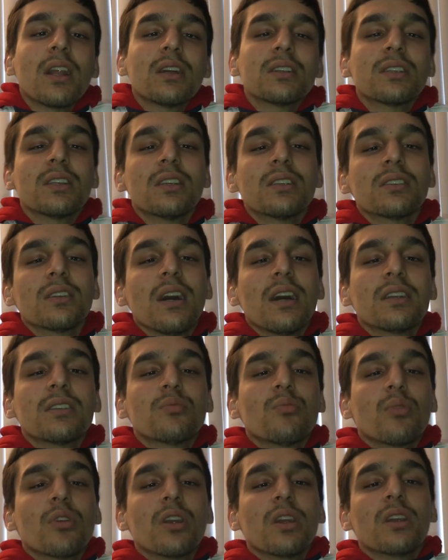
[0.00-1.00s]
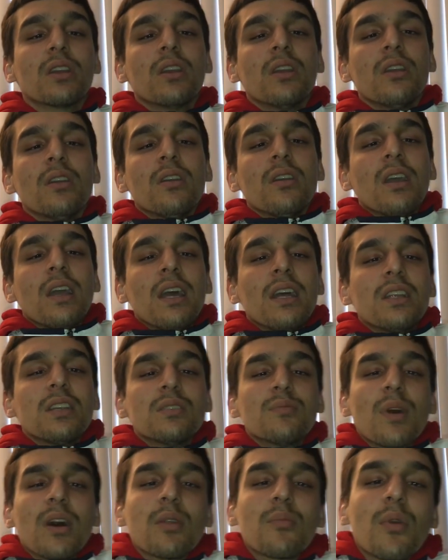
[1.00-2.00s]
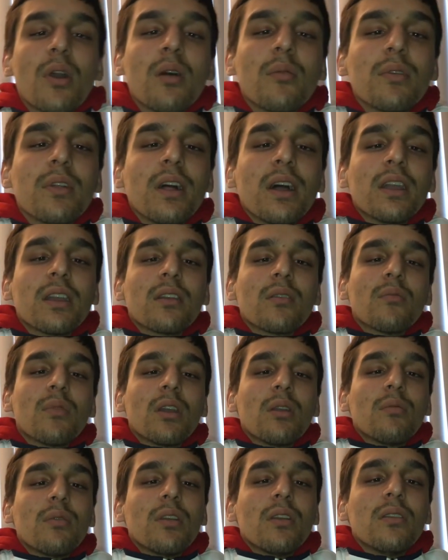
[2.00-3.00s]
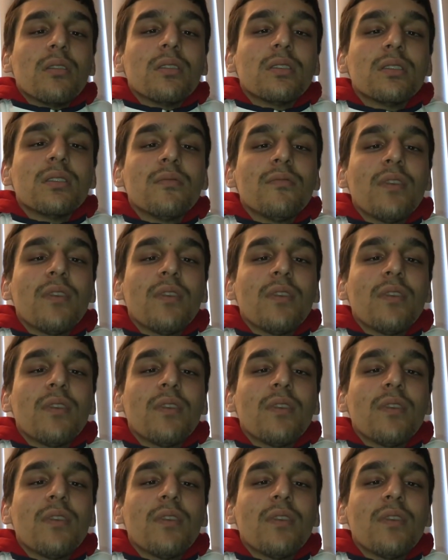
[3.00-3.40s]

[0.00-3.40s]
I see his lights break, and he's about to probably like maybe